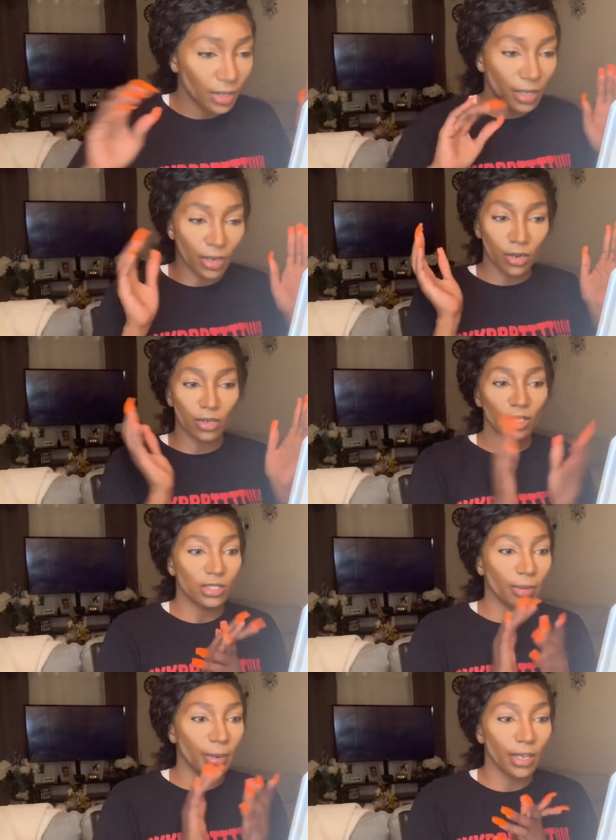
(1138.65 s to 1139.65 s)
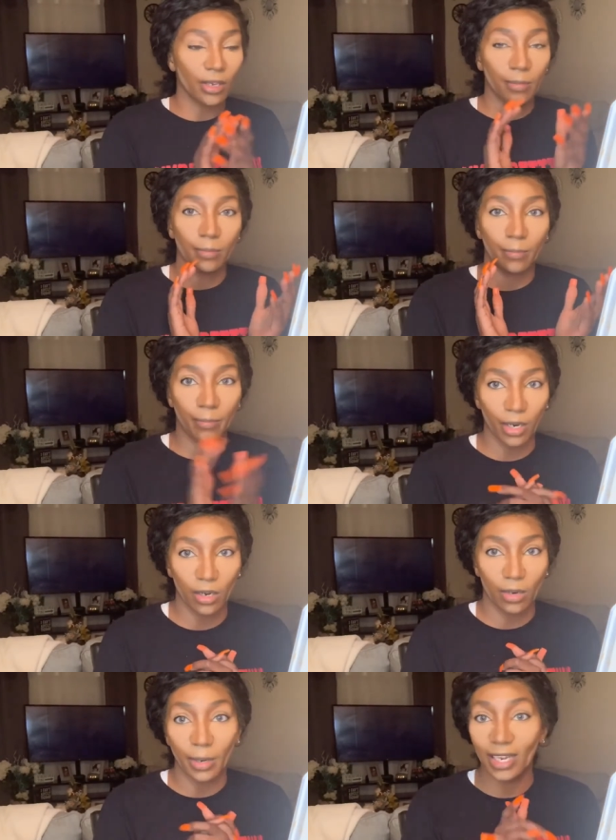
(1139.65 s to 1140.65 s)
That girl does her makeup.
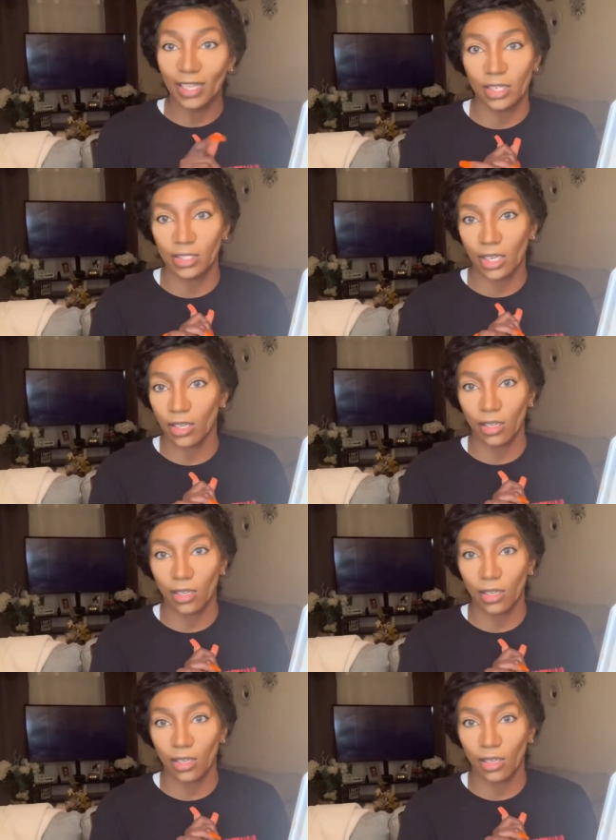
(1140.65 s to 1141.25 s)
Um, Aaliyah J.